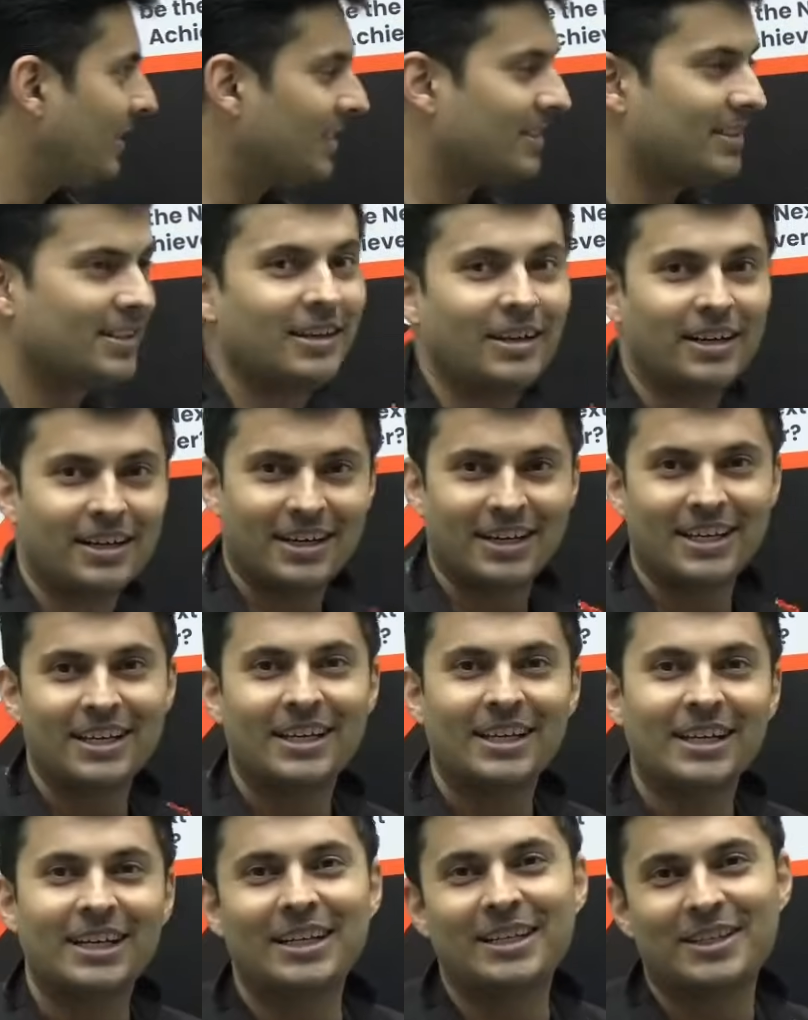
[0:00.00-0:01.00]
this year
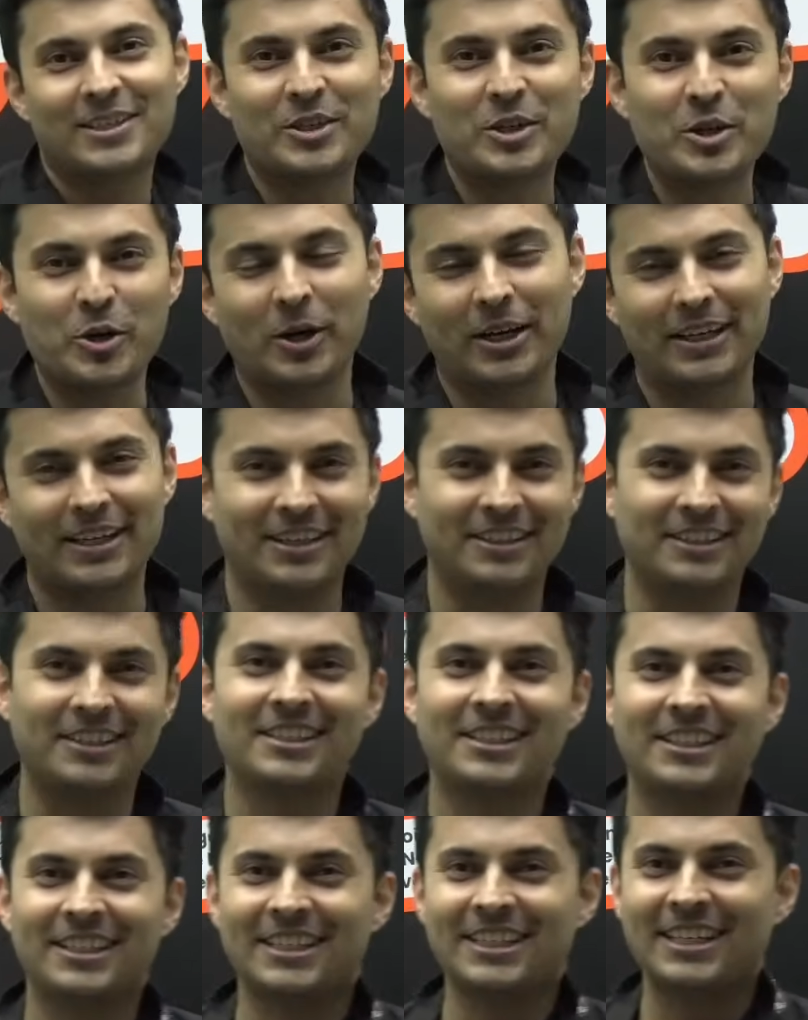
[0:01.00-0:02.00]
it's your
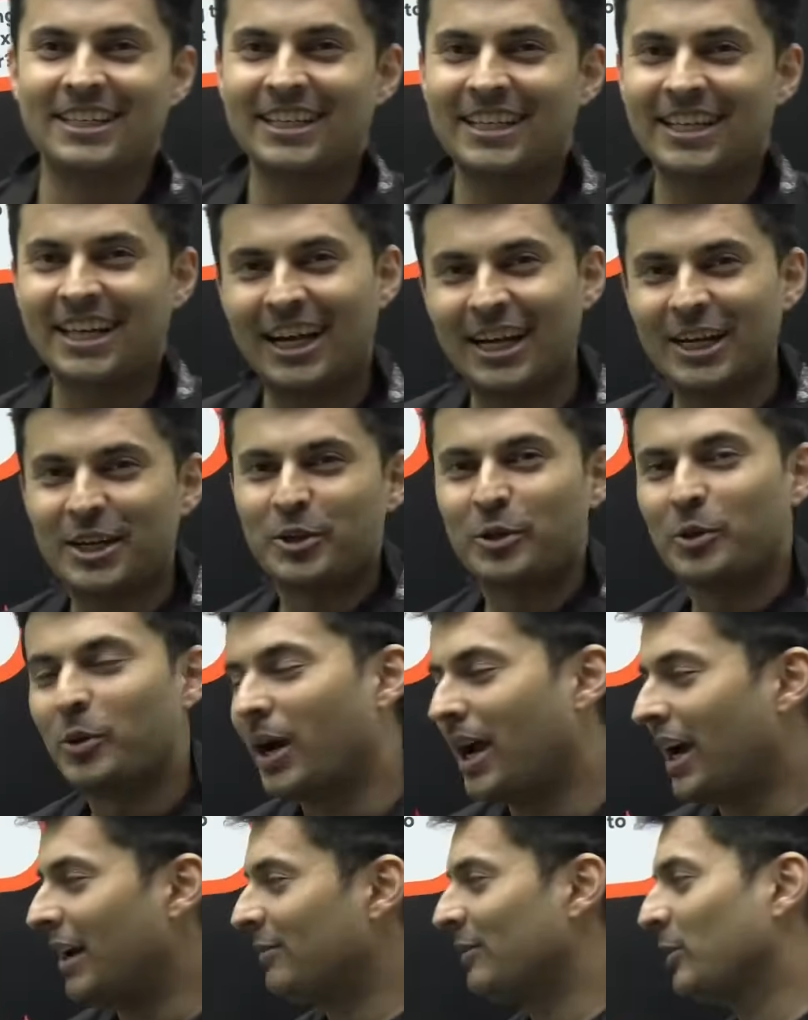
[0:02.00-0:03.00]
turn and you
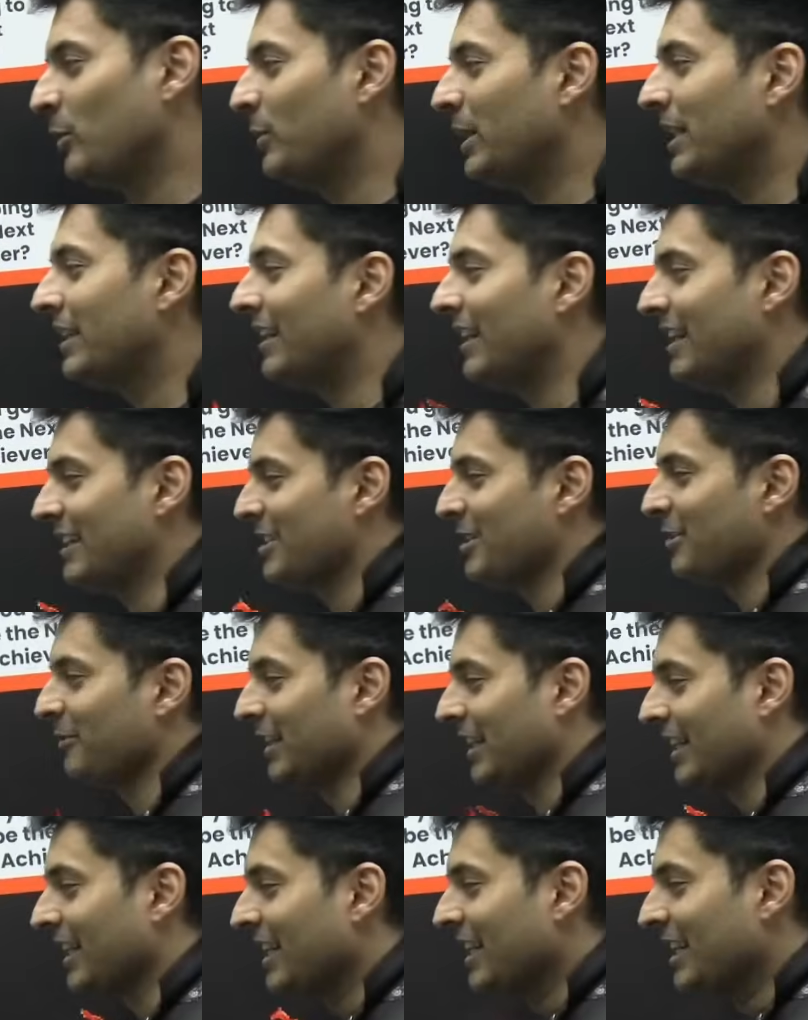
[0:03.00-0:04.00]
have to be the
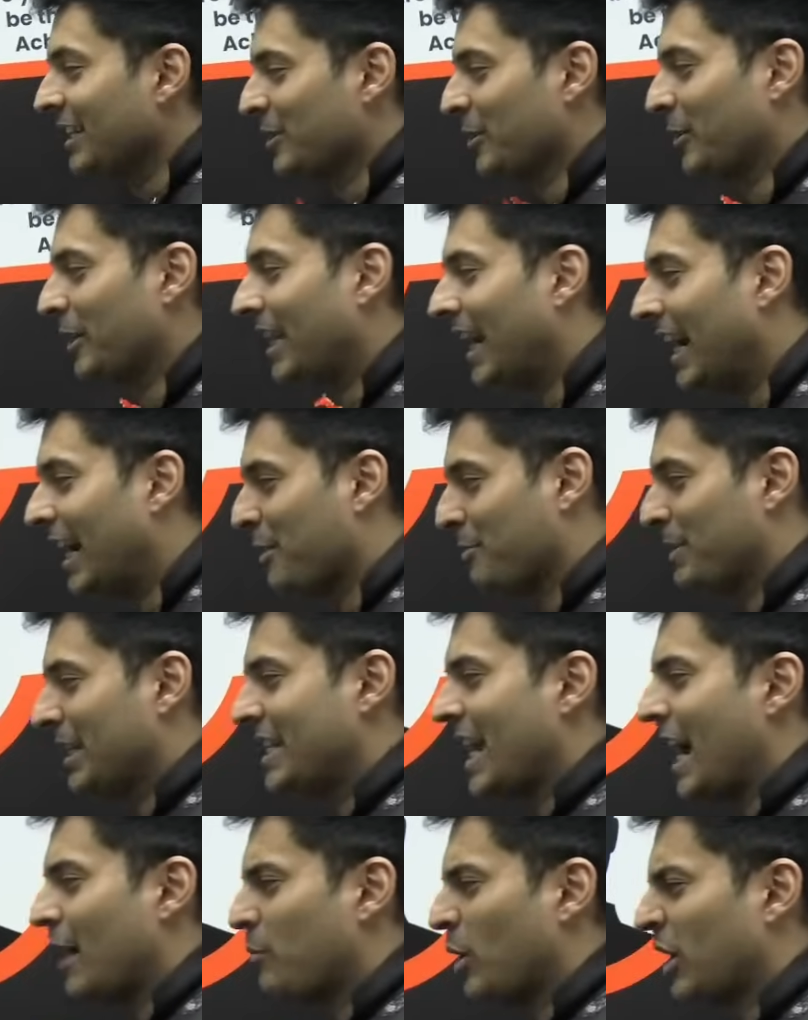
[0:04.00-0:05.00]
achiever. So light up the
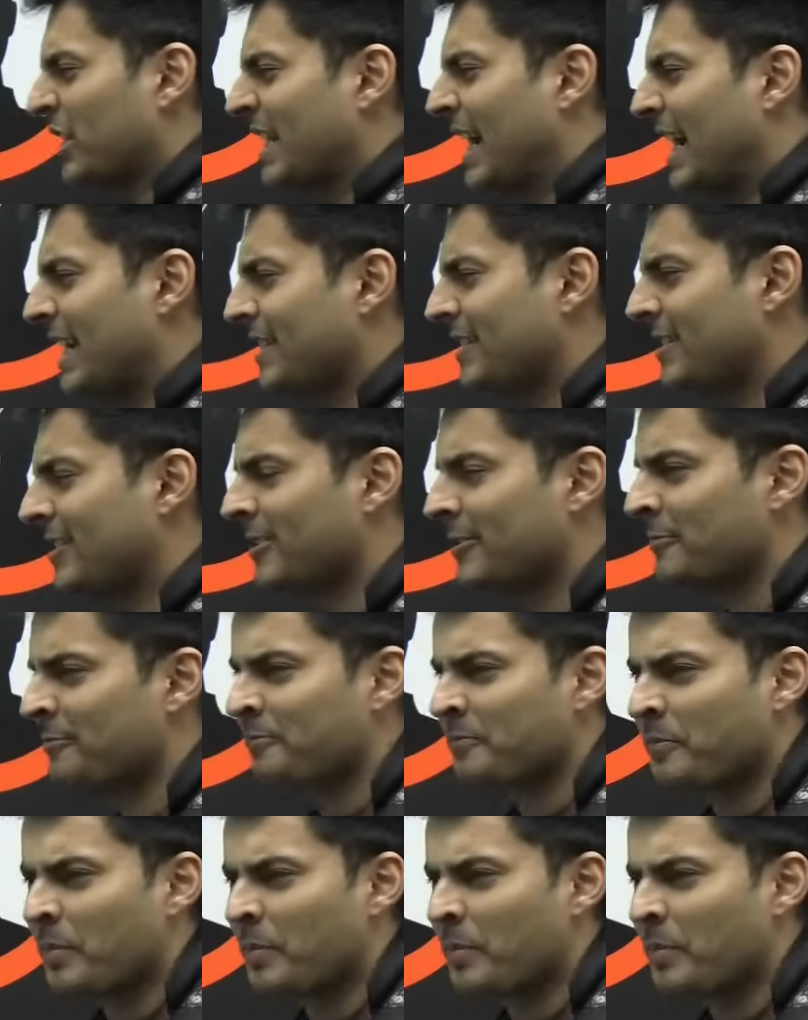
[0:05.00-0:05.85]
chat box, guys.